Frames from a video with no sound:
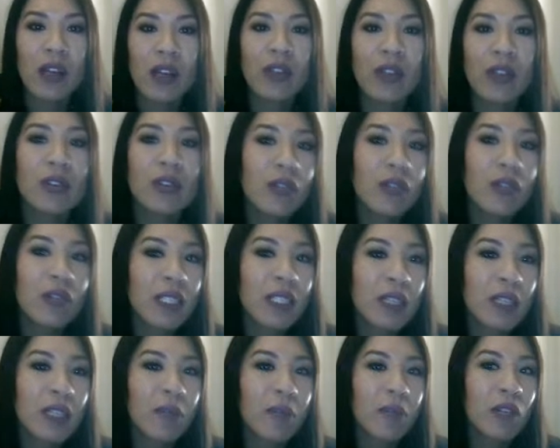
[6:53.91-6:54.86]
you'll notice
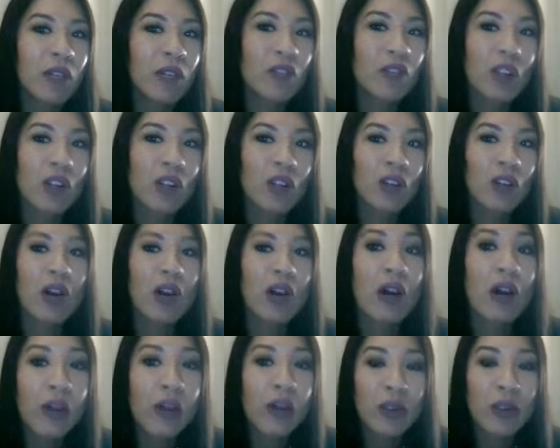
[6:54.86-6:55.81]
that Piktochart
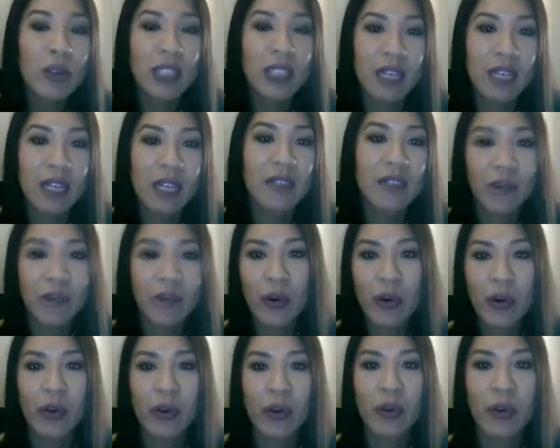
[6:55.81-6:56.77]
auto saves
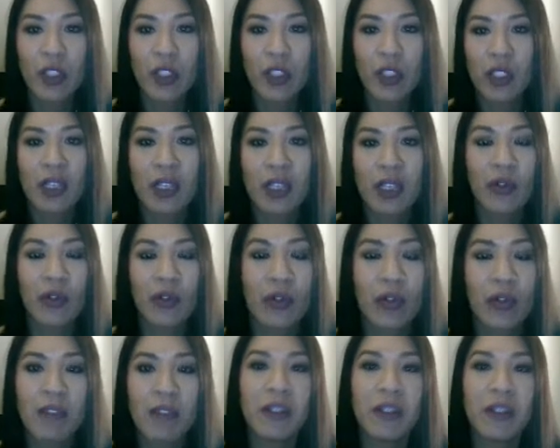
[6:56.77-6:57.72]
for you, which is a
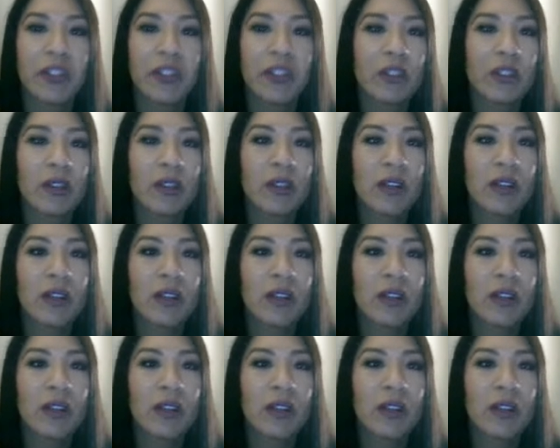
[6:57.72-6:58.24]
great feature.